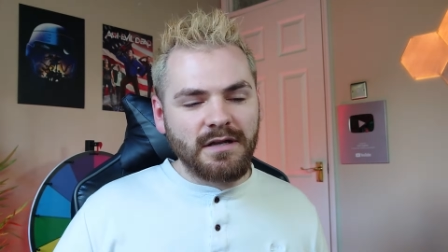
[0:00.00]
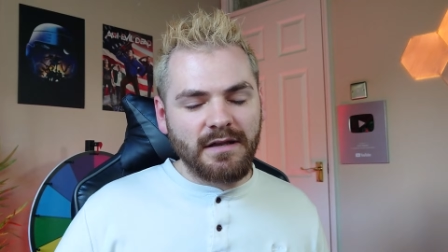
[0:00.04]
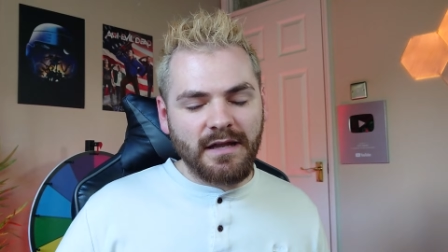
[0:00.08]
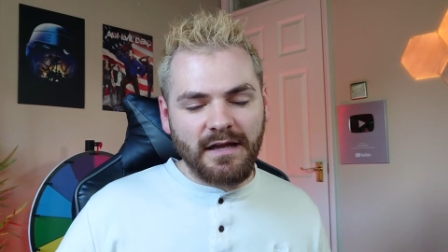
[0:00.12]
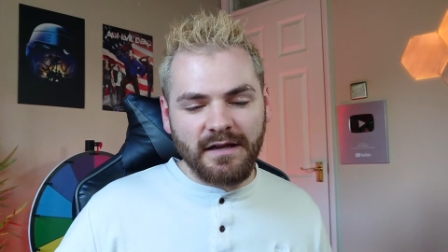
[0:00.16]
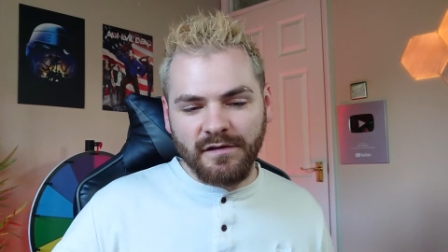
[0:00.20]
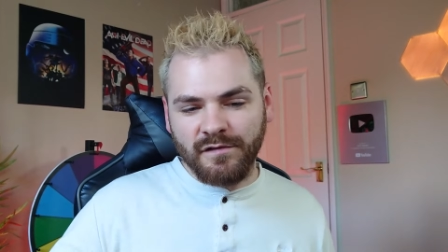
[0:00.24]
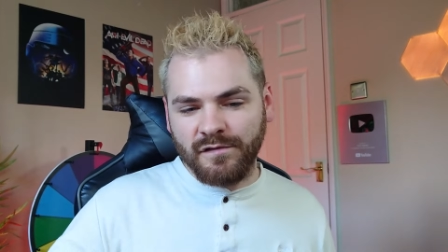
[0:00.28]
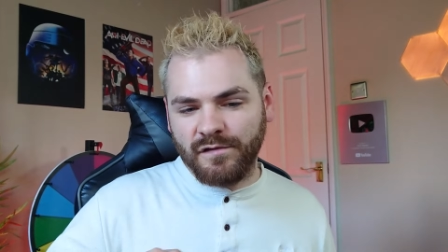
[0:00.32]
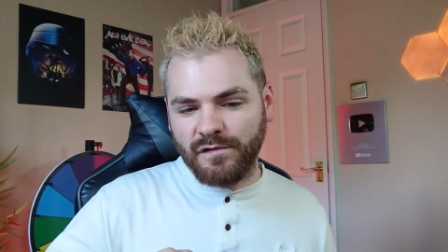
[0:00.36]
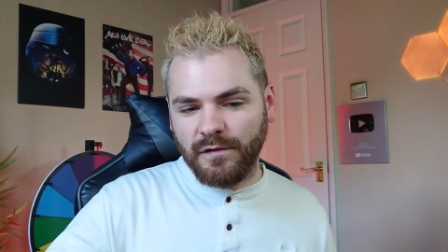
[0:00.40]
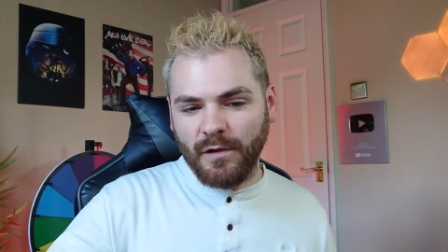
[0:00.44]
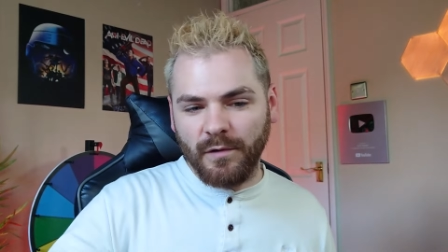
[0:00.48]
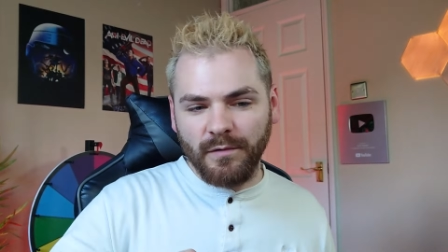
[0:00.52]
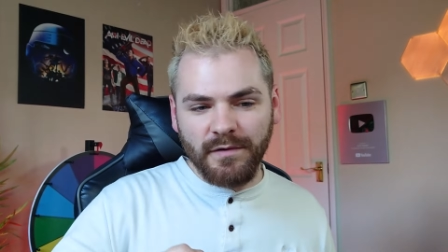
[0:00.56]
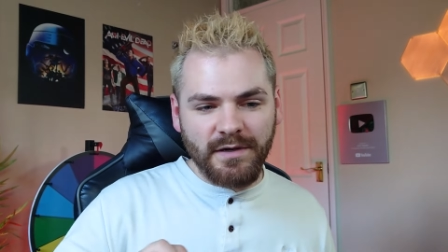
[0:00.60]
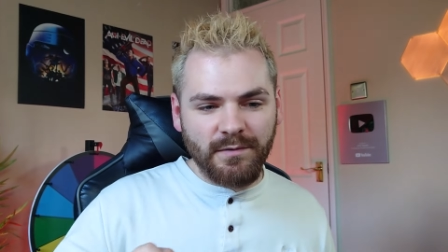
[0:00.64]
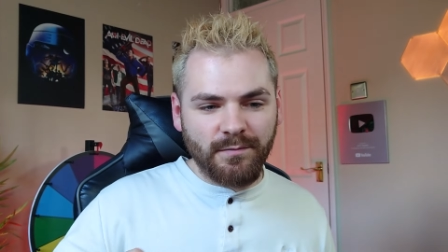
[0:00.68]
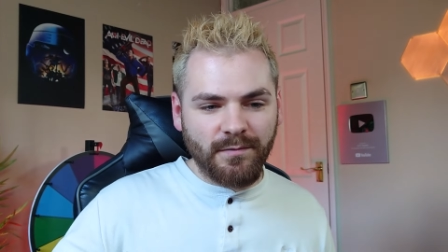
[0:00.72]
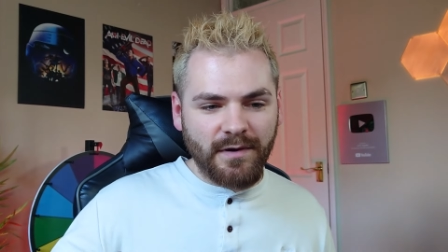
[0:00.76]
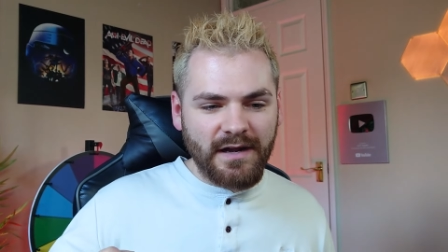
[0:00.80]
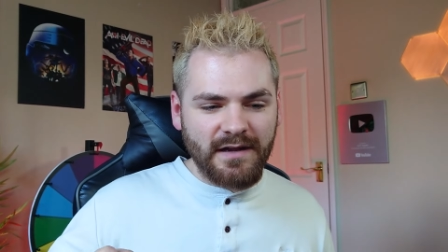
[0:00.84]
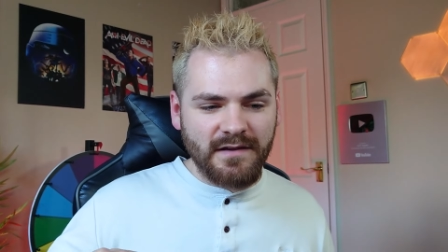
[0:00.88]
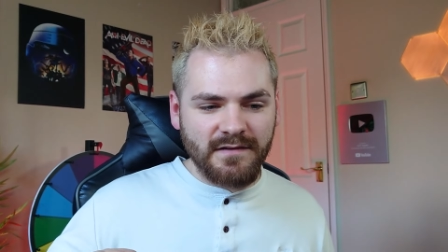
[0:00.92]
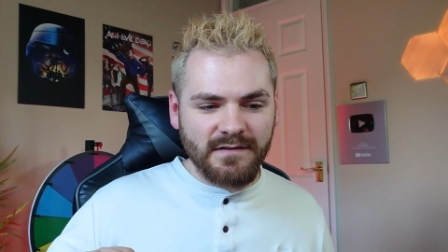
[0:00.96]
like
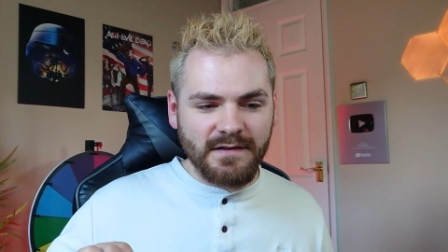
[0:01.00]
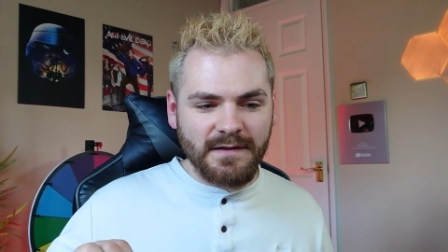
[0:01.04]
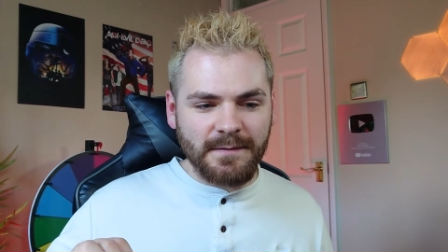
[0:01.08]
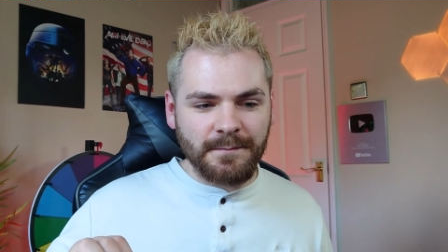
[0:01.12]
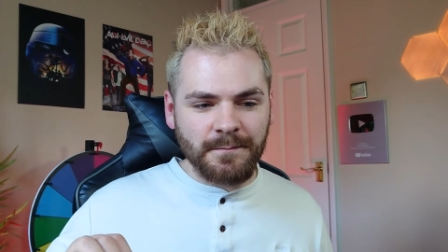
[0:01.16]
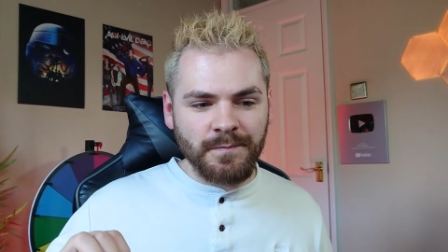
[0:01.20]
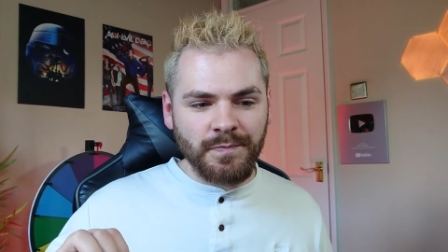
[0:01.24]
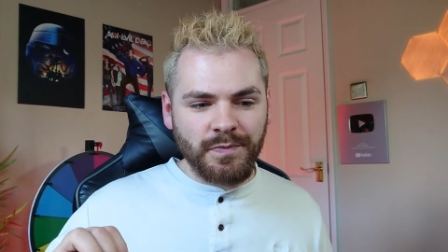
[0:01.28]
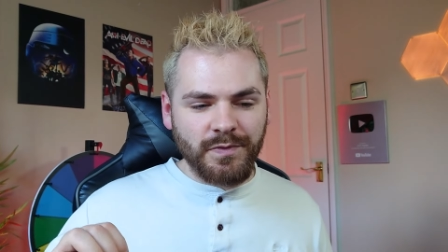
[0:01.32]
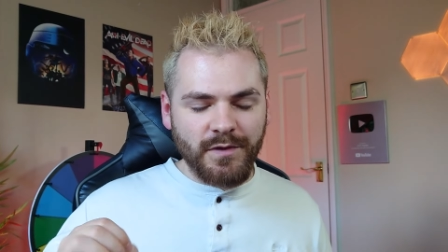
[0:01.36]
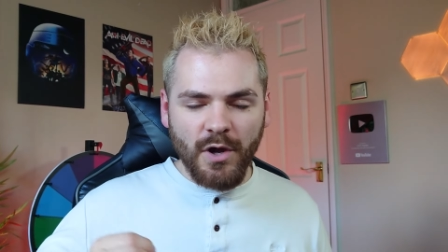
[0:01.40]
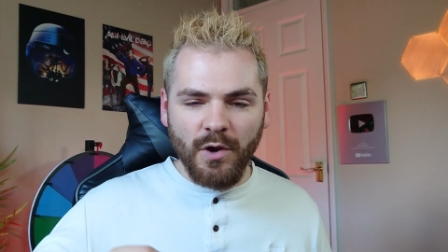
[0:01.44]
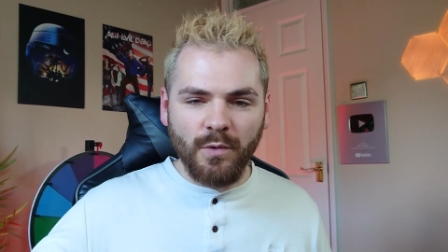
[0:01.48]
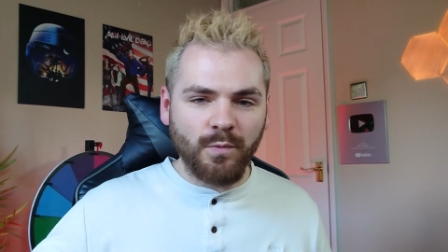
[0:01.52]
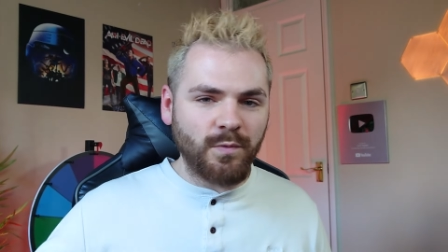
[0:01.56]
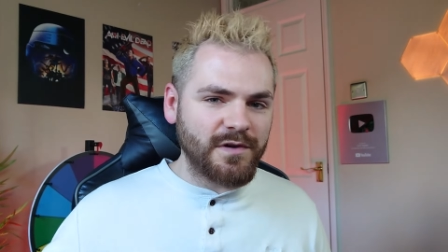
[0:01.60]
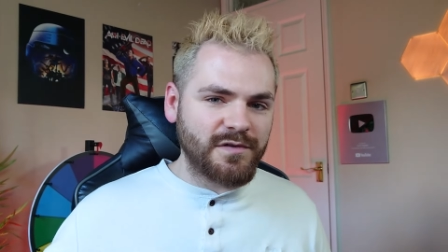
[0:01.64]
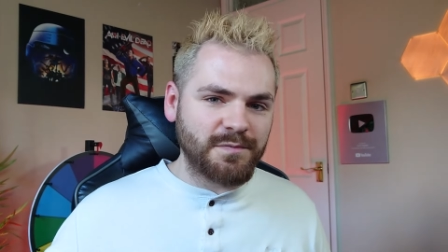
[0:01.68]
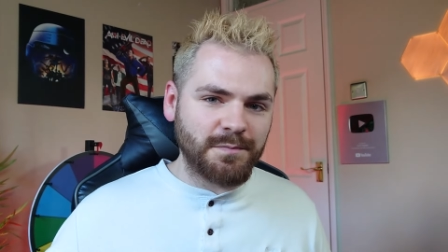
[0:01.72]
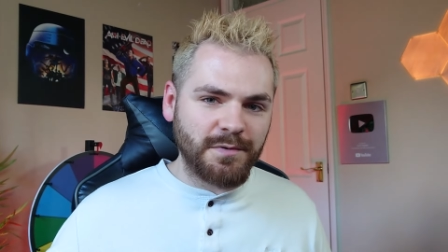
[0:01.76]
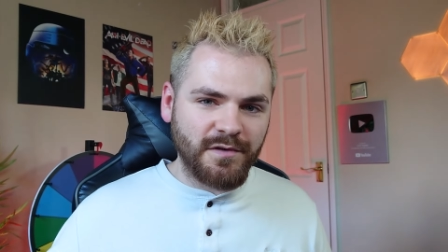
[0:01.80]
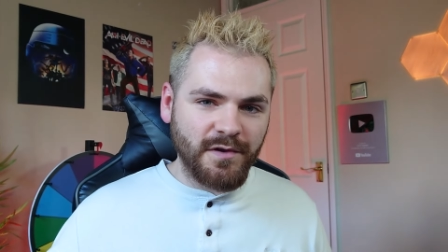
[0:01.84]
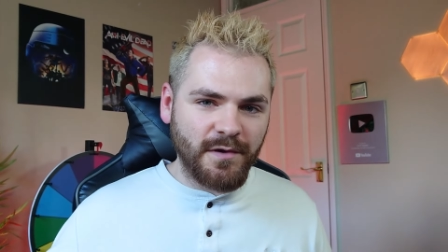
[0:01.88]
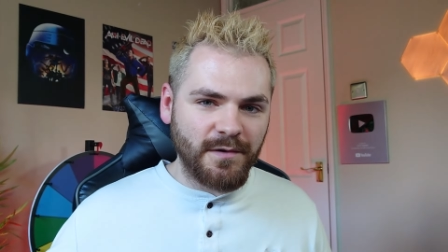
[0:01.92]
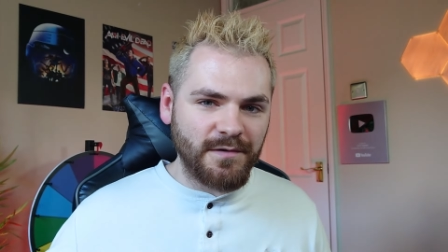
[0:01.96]
slowly raising her
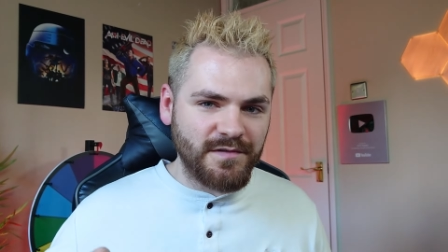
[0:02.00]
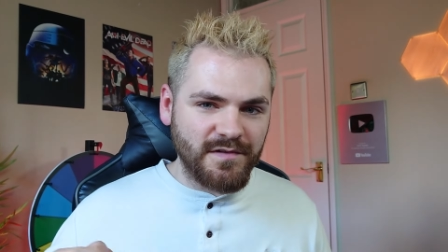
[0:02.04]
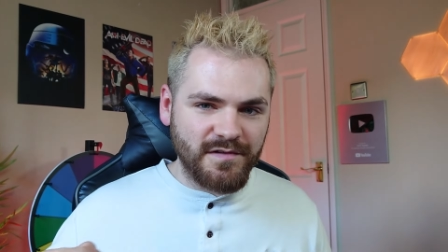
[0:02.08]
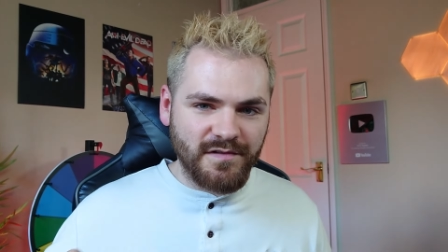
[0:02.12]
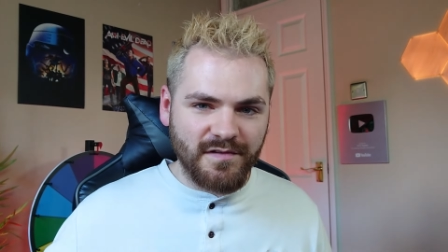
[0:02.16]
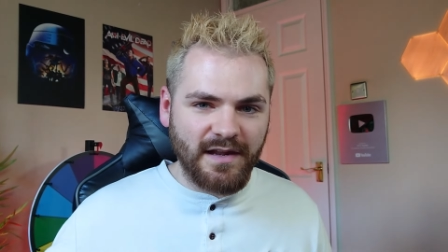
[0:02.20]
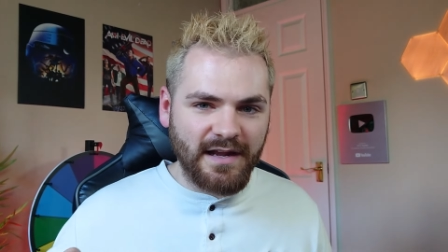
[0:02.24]
whisper tones